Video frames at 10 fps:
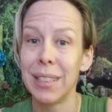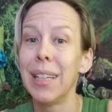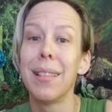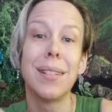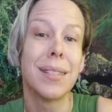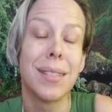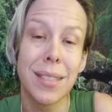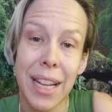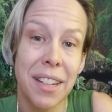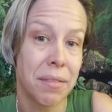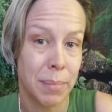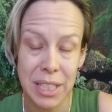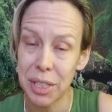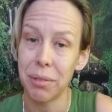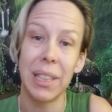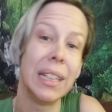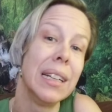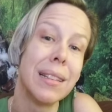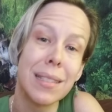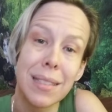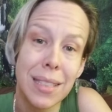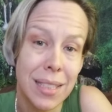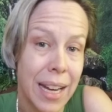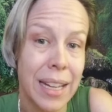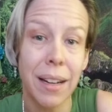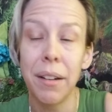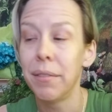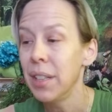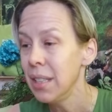in this state of misery, in this state of